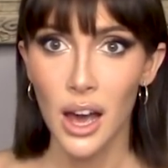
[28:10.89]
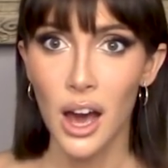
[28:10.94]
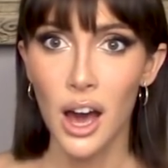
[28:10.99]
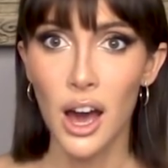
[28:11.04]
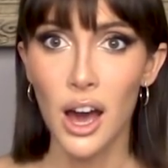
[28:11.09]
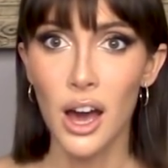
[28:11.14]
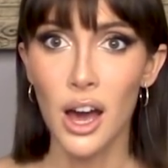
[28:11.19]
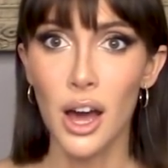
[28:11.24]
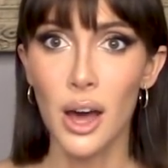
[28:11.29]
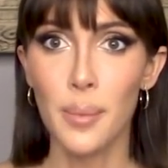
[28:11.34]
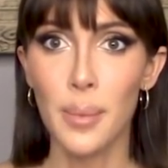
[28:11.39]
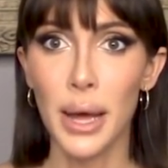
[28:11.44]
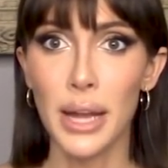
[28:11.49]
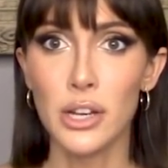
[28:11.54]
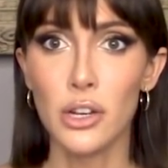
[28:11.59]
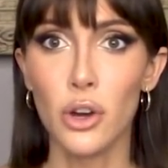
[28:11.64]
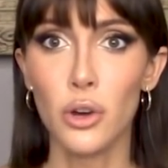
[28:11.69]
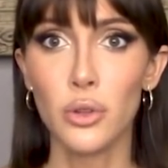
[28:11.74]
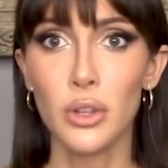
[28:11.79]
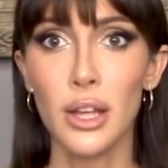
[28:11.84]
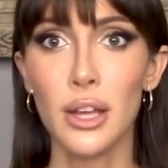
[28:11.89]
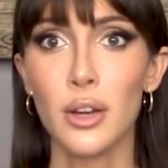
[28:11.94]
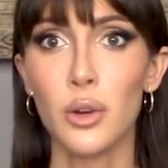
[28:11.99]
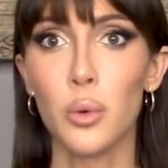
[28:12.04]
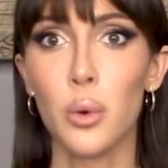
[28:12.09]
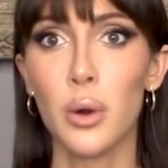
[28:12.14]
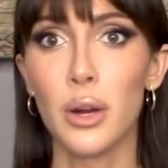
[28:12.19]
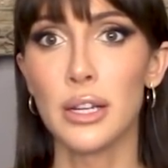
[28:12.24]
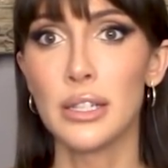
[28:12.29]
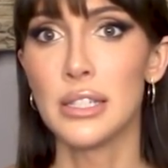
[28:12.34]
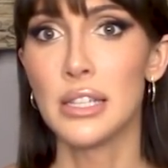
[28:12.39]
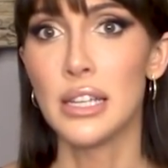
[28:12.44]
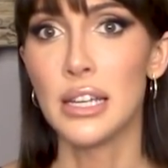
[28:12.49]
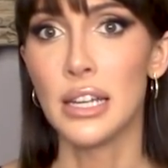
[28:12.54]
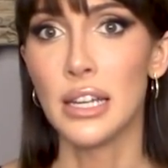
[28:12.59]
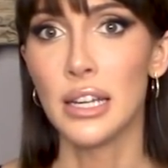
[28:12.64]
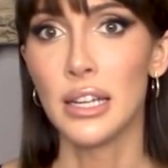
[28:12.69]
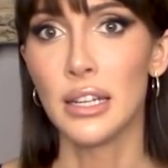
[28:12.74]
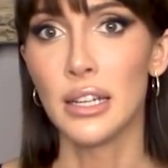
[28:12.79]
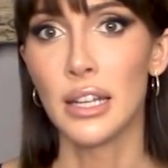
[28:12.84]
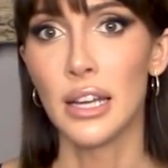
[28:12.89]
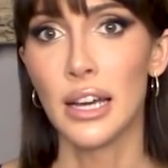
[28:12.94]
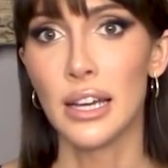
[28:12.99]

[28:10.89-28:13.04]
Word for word: Um, I know that quarantine